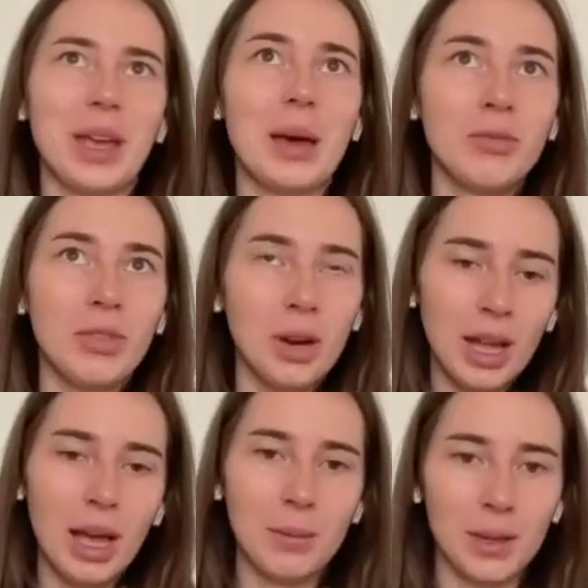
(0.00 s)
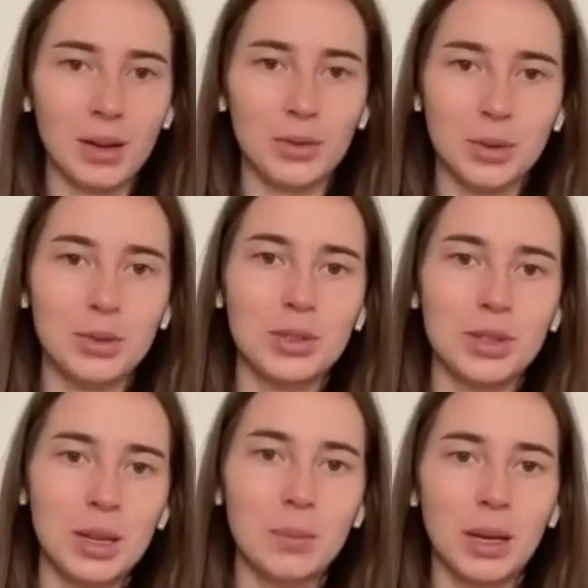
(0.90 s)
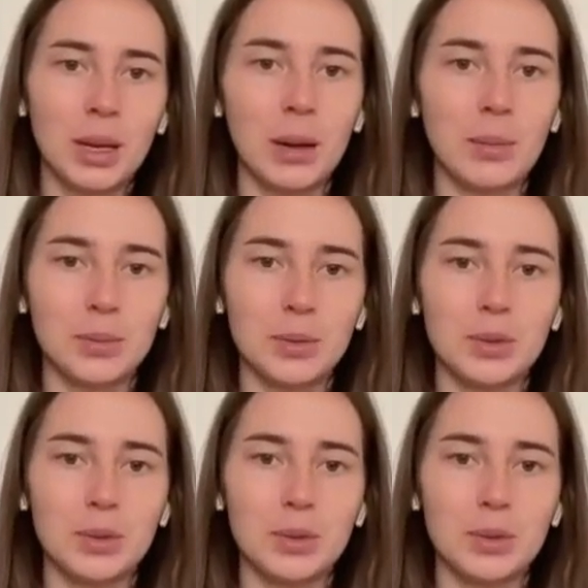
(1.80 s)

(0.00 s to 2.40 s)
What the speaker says: I'm very happy kind of to see it pick up,